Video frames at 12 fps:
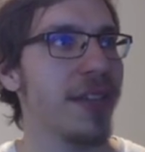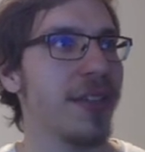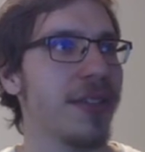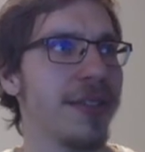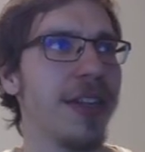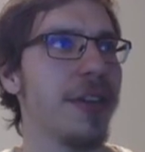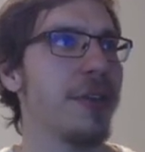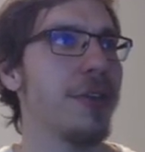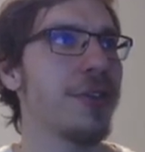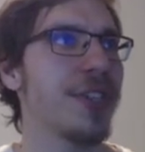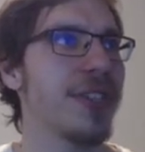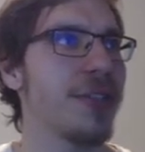and yeah
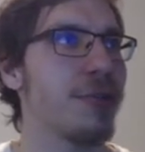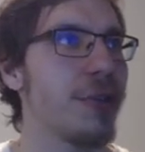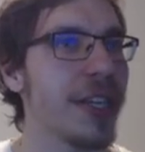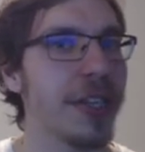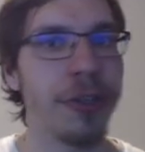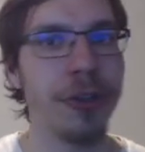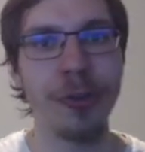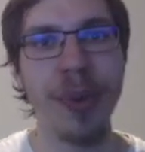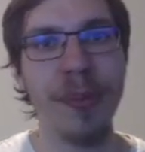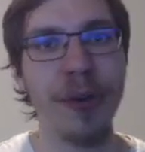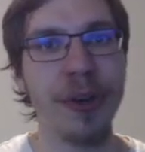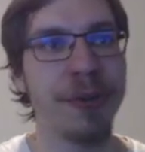you're just tracking your
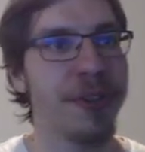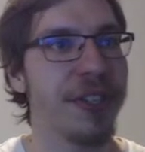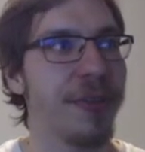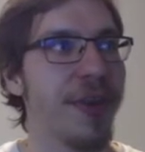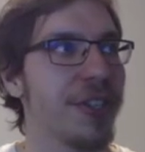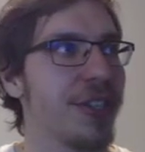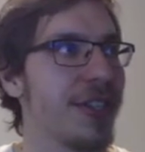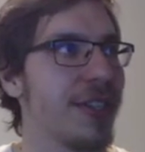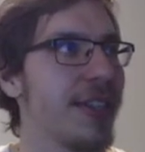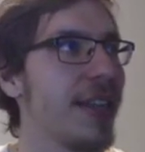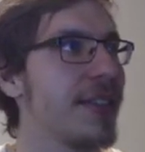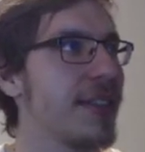memory pretty much
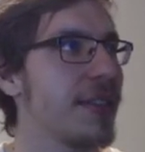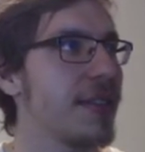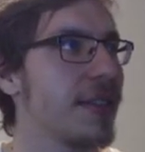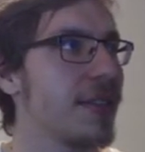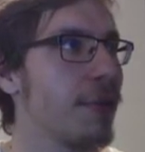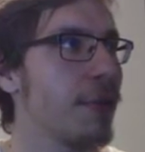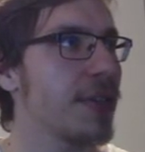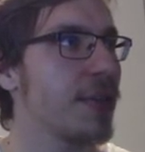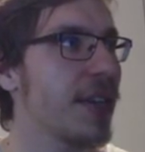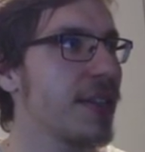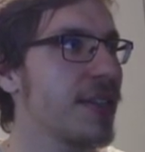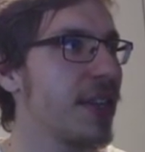and that's it so as you
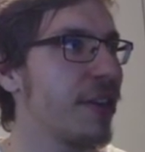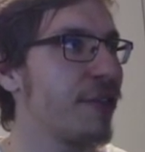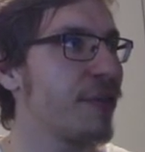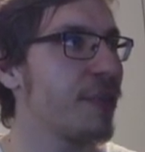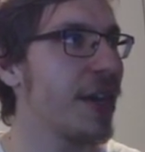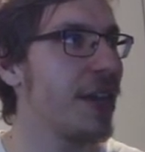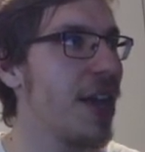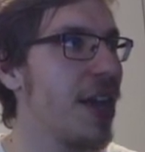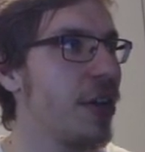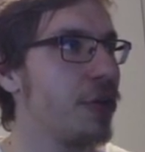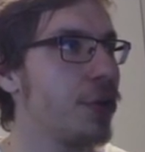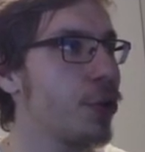can see i have my
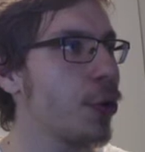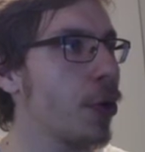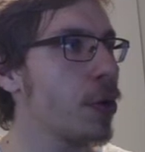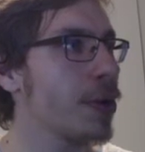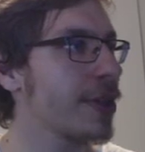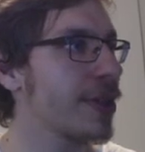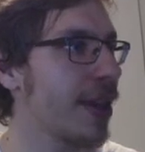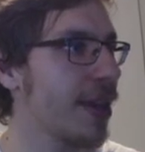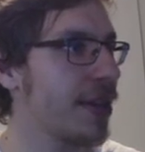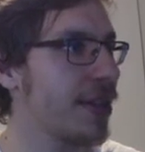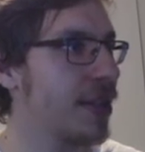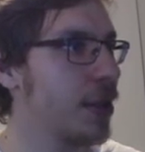new cold
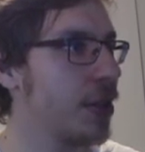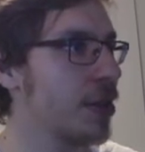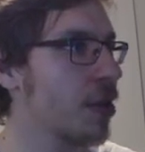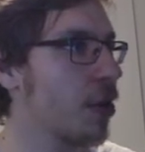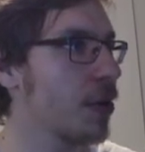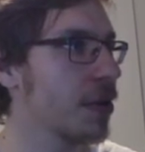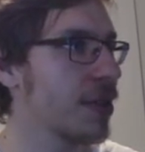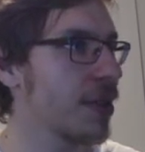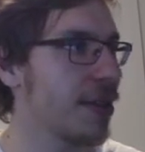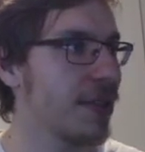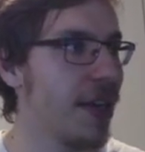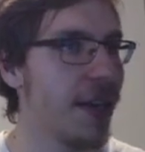and delete cold
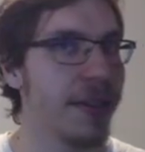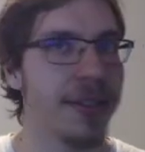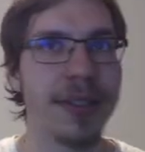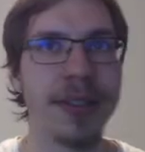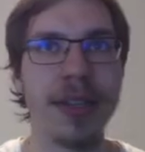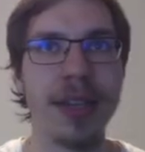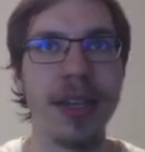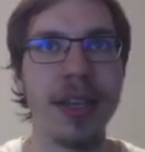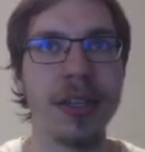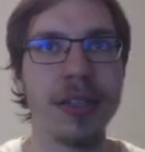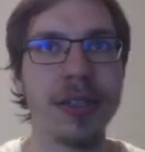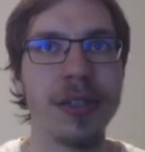at the end
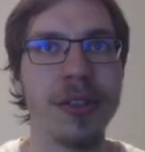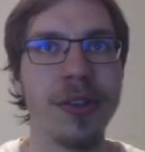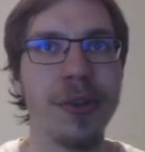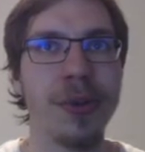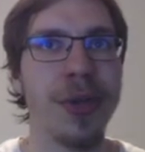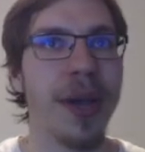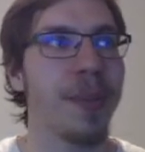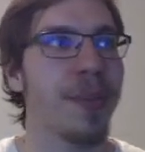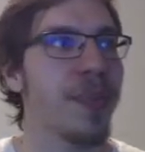so yeah